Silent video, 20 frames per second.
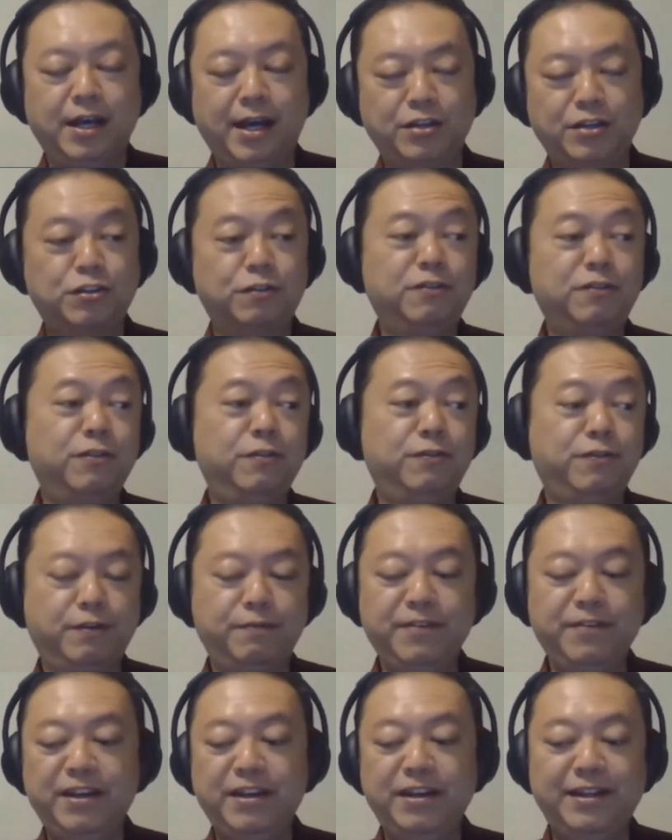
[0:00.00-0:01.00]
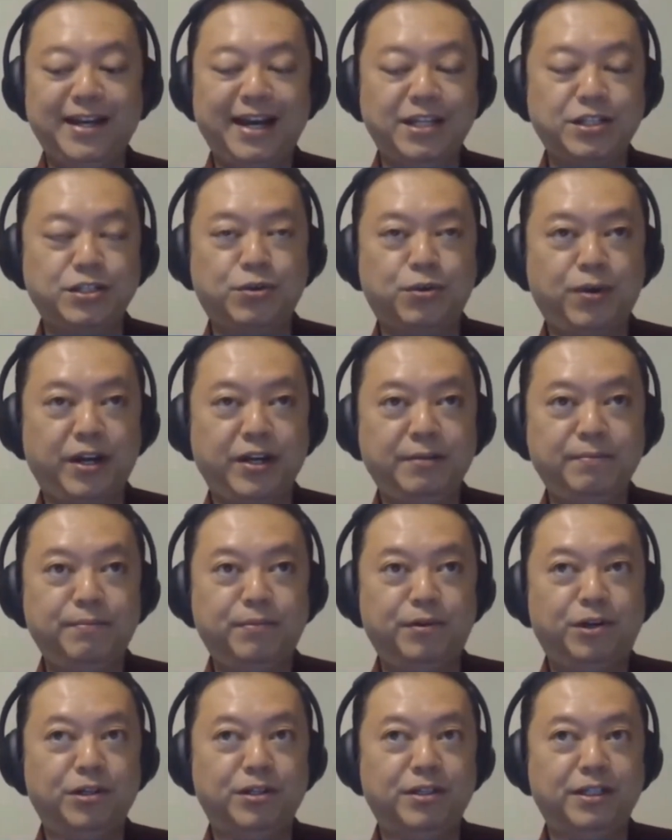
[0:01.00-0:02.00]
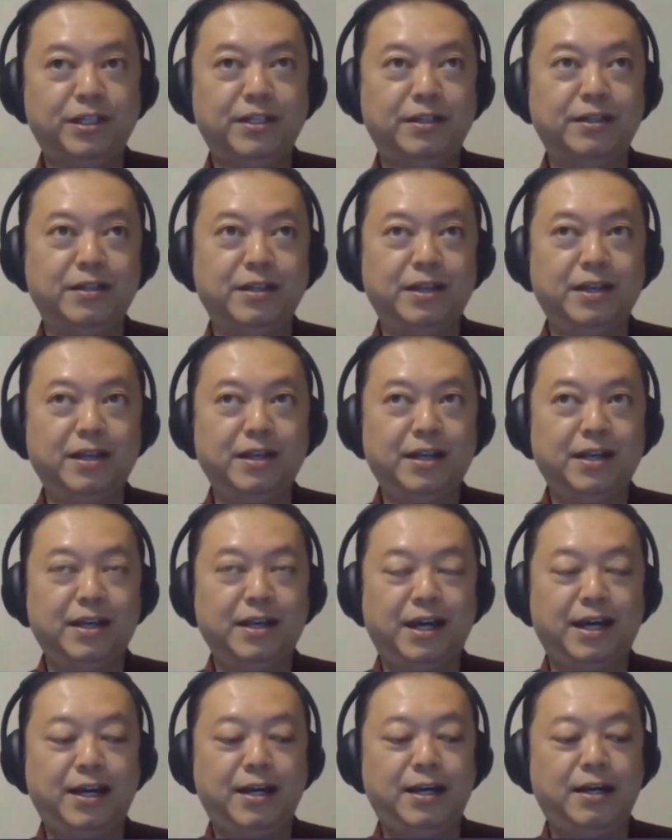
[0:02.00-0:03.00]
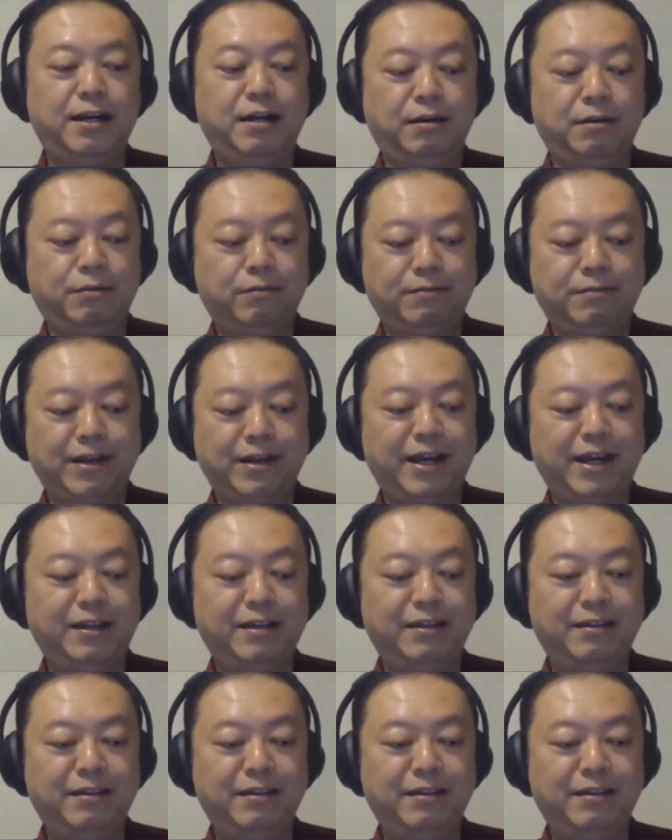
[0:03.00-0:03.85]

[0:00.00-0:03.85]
So for me, that's quite important. And